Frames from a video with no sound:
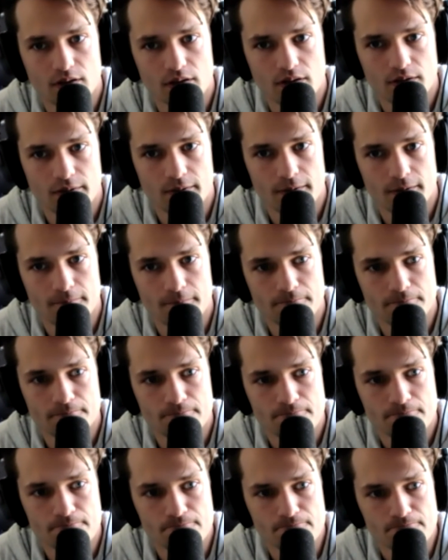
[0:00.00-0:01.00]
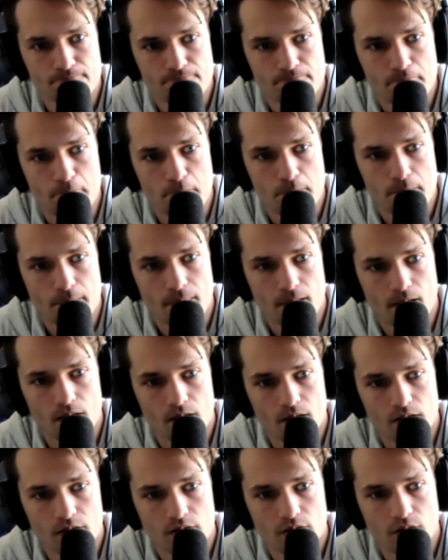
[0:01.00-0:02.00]

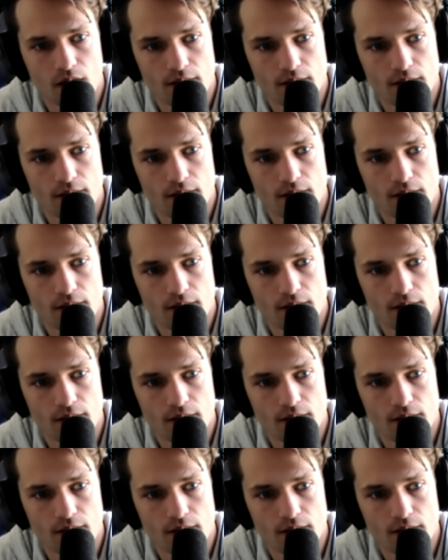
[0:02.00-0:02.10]
You know,